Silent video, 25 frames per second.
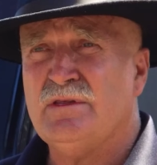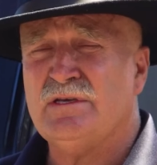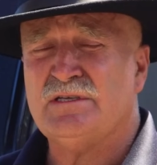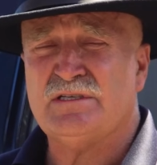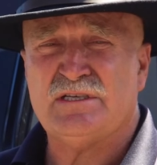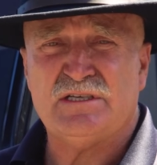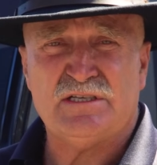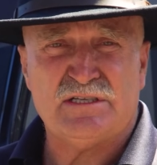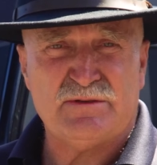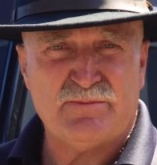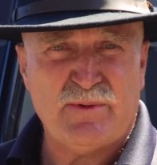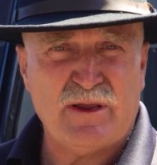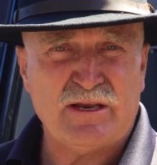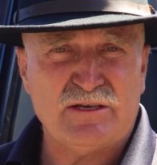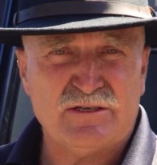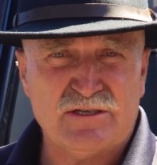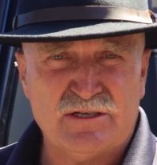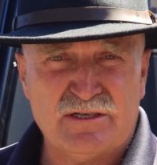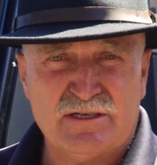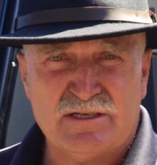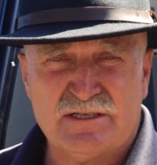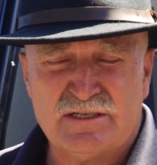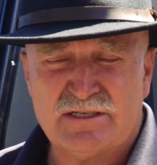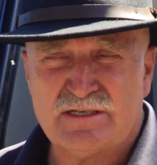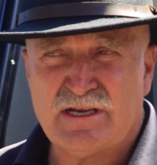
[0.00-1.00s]
The
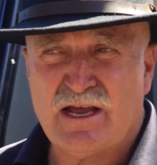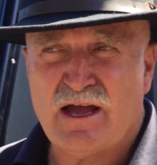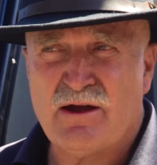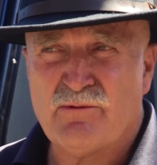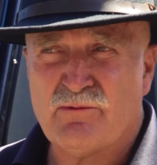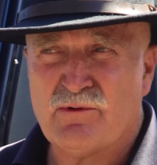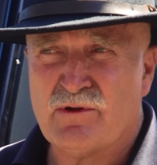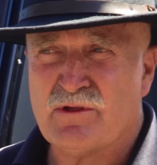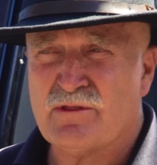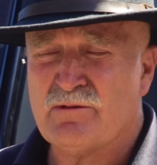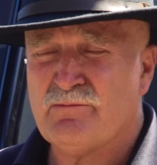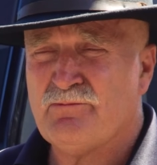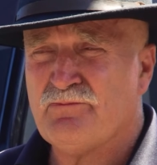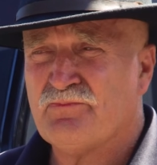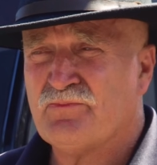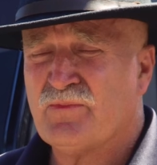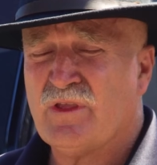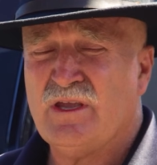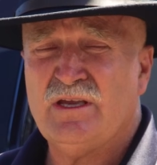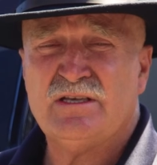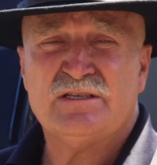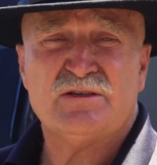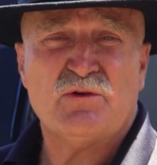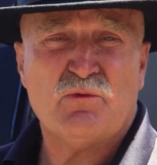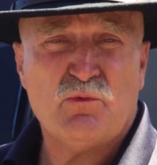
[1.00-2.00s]
suspension to start with.
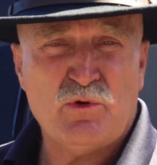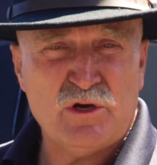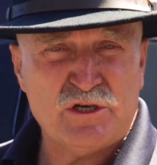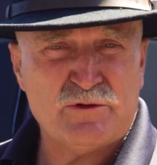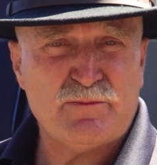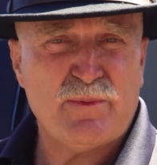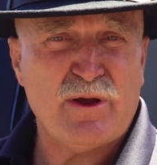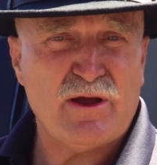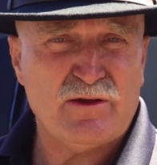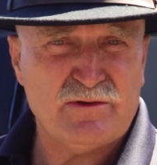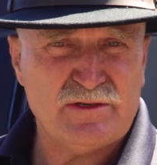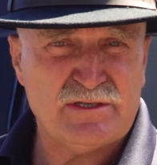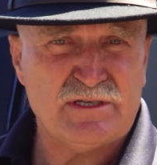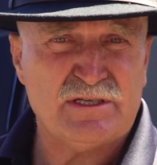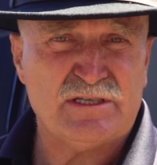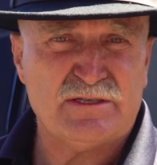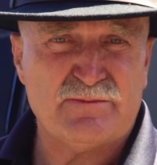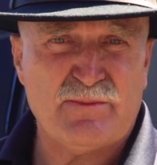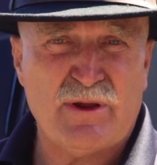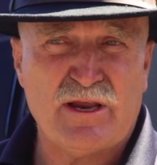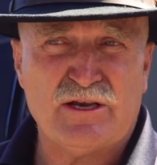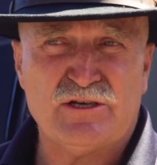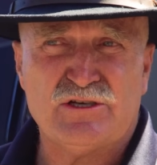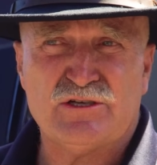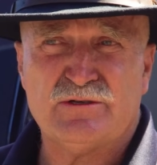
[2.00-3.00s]
It's a wishbone
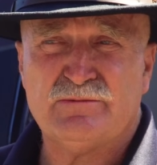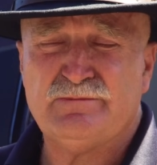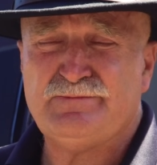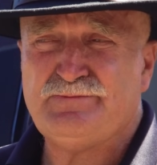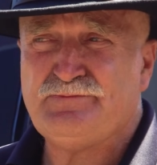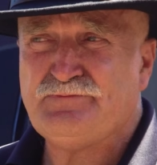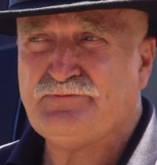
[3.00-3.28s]
suspension.